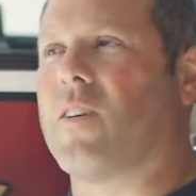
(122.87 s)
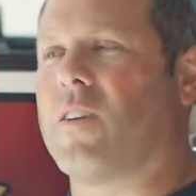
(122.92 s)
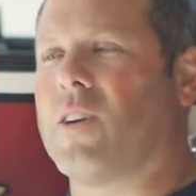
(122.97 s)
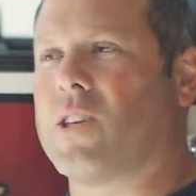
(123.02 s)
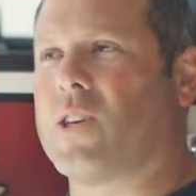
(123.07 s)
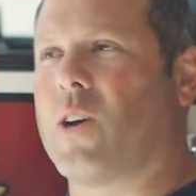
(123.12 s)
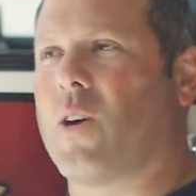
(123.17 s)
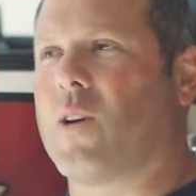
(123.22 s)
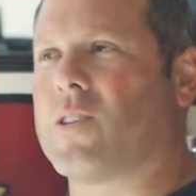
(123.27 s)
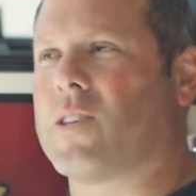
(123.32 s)
and
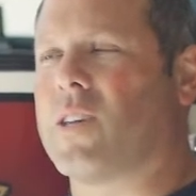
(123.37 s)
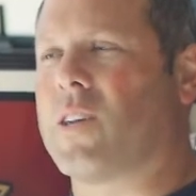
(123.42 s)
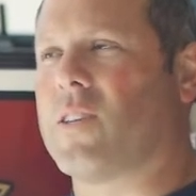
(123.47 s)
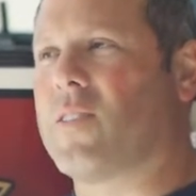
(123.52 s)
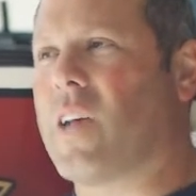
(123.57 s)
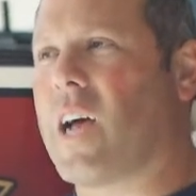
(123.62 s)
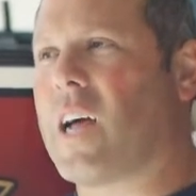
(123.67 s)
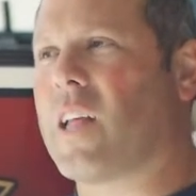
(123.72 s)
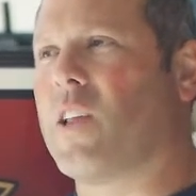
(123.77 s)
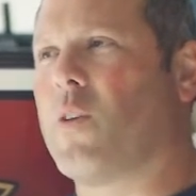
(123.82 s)
showed us
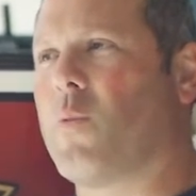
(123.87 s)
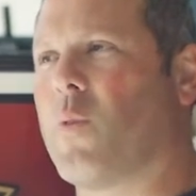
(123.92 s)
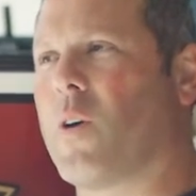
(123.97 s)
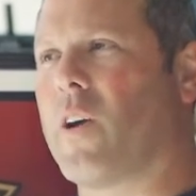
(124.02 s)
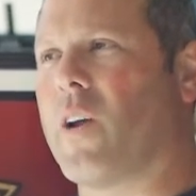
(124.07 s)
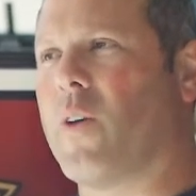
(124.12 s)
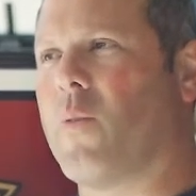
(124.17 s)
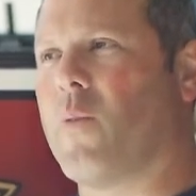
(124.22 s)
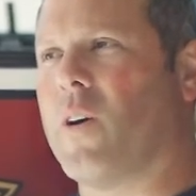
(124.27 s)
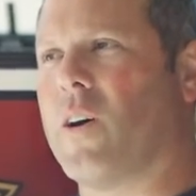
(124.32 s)
exactly where
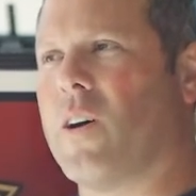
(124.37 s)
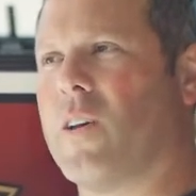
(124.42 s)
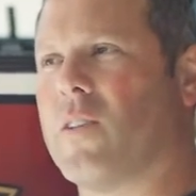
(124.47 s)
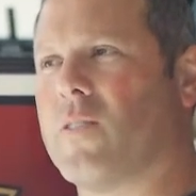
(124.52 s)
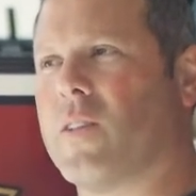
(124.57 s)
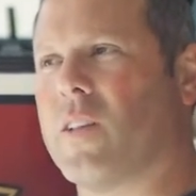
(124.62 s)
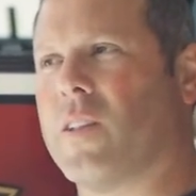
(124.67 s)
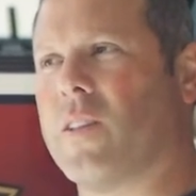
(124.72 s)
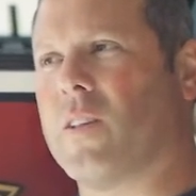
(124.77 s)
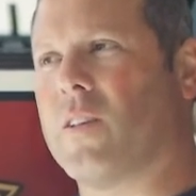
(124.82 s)
he was.
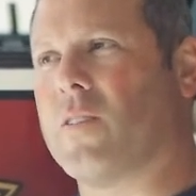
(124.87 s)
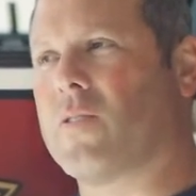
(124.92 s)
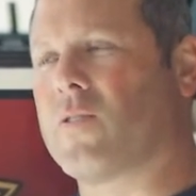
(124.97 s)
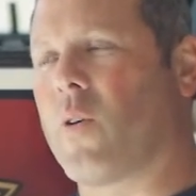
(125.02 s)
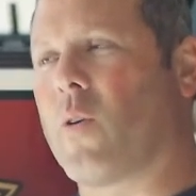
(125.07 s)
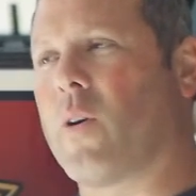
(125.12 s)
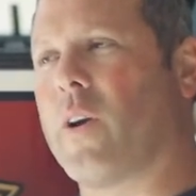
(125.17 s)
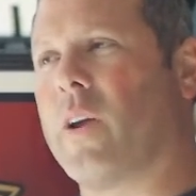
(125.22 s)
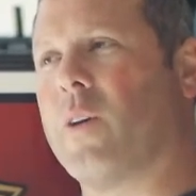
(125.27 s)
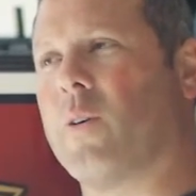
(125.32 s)
And the
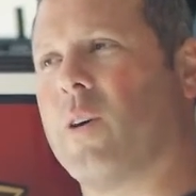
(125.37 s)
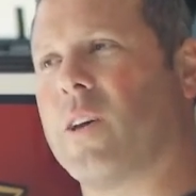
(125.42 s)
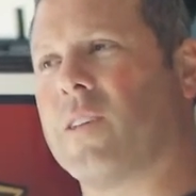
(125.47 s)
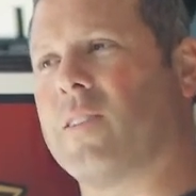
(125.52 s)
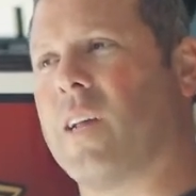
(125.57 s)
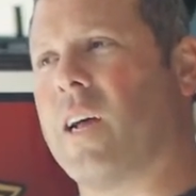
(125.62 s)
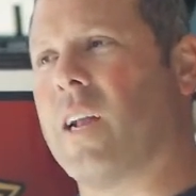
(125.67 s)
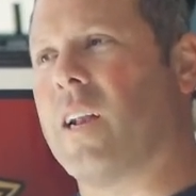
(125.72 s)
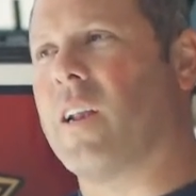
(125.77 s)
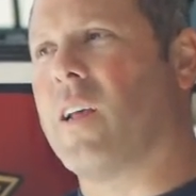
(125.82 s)
story was
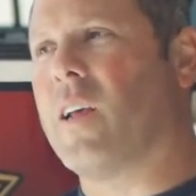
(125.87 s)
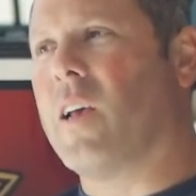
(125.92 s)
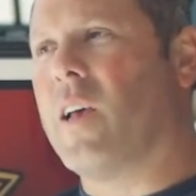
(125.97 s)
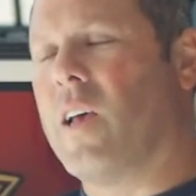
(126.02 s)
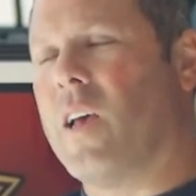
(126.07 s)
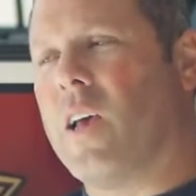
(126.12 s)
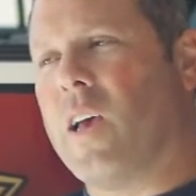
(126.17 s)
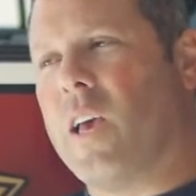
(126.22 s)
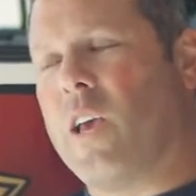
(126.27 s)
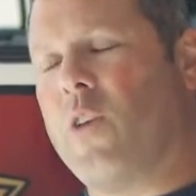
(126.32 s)
that
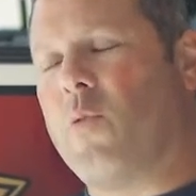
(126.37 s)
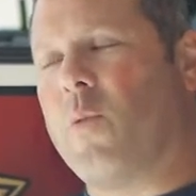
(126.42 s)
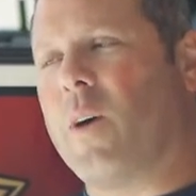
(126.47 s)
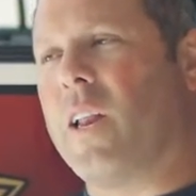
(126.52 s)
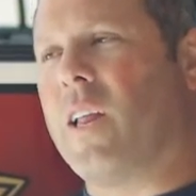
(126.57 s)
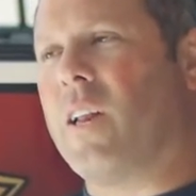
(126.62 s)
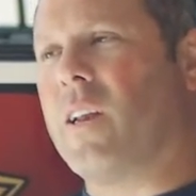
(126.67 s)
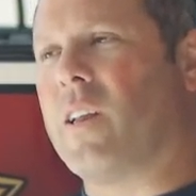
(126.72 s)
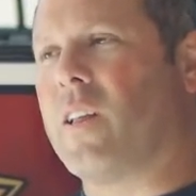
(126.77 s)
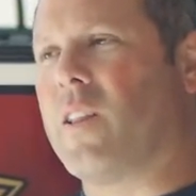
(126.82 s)
he went
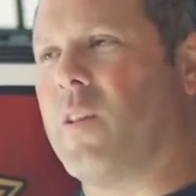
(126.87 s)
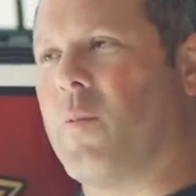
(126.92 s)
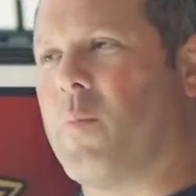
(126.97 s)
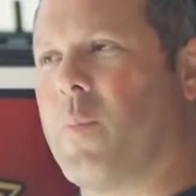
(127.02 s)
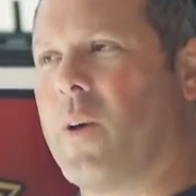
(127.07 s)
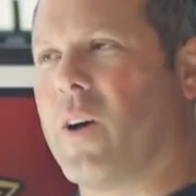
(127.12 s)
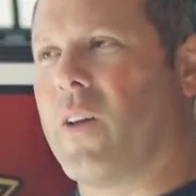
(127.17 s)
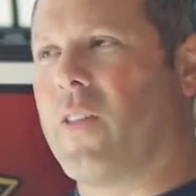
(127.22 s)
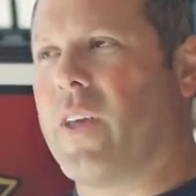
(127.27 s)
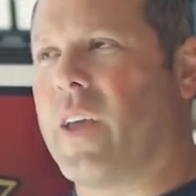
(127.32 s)
into the
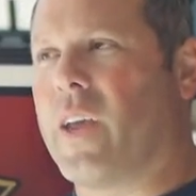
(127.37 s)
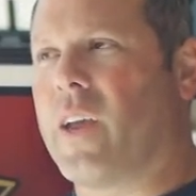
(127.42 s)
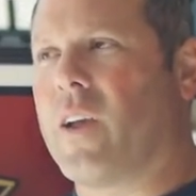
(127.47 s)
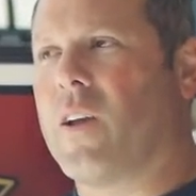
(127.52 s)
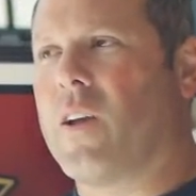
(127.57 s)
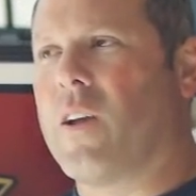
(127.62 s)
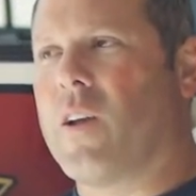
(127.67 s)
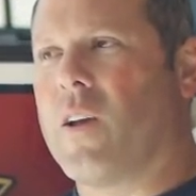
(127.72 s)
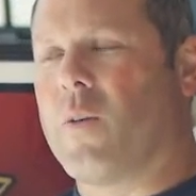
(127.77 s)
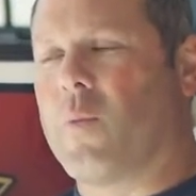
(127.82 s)
building
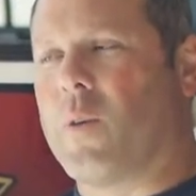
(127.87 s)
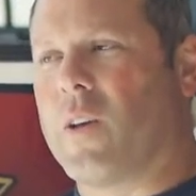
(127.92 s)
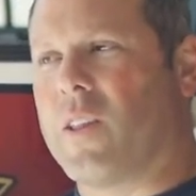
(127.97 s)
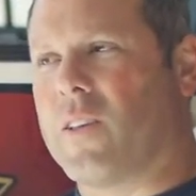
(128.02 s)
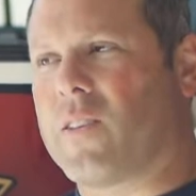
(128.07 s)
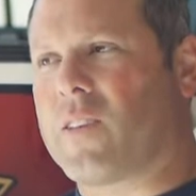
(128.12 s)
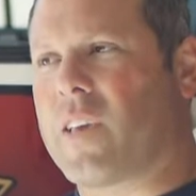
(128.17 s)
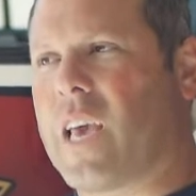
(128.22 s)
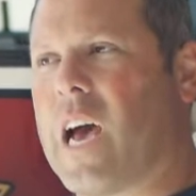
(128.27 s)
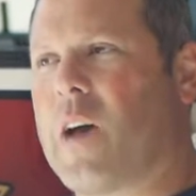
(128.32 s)
with
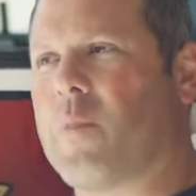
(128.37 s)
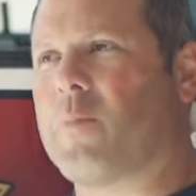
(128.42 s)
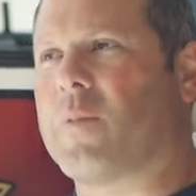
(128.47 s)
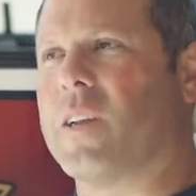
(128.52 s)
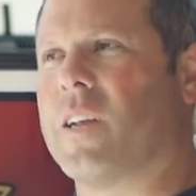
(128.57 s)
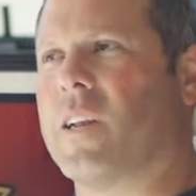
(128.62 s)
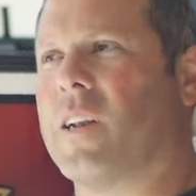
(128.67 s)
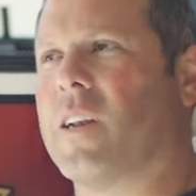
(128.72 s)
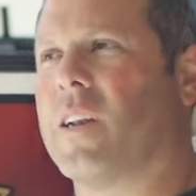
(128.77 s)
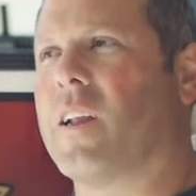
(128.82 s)
his
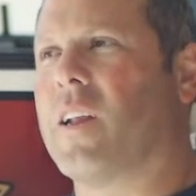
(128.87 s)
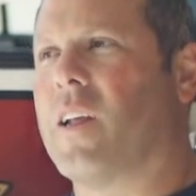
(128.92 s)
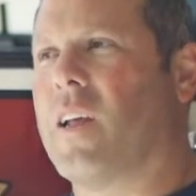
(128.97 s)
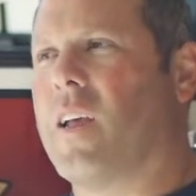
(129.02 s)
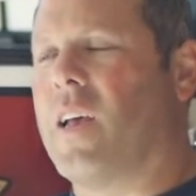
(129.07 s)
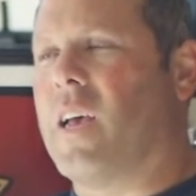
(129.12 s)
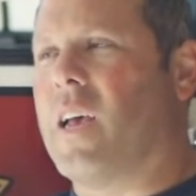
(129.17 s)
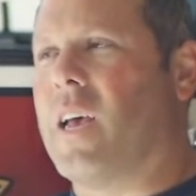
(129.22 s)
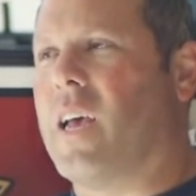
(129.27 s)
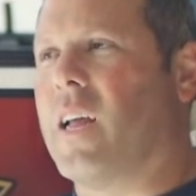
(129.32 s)
captain,
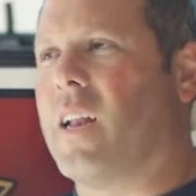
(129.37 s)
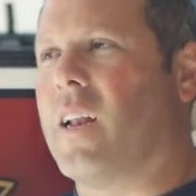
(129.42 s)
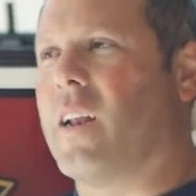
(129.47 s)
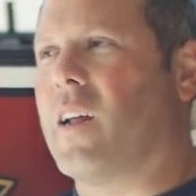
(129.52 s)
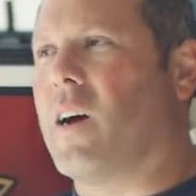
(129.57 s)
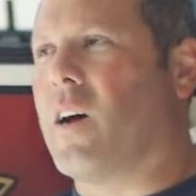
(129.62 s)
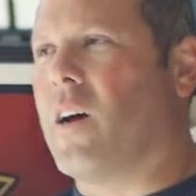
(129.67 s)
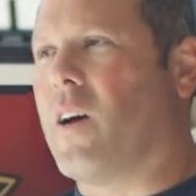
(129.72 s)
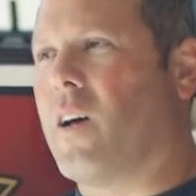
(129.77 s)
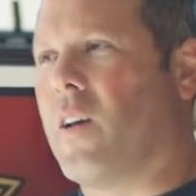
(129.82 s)
and
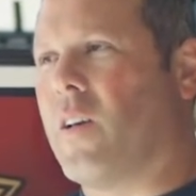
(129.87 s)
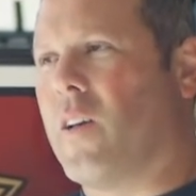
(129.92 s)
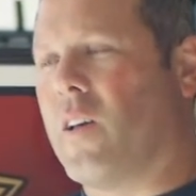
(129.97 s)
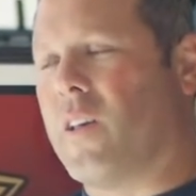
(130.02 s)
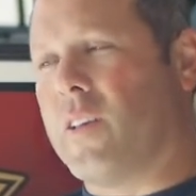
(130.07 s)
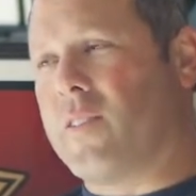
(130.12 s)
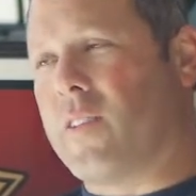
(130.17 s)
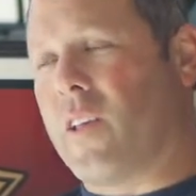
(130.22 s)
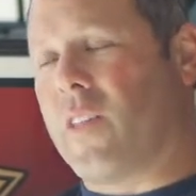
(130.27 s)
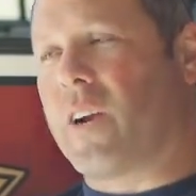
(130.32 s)

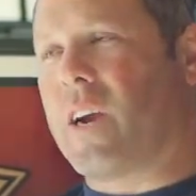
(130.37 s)
his other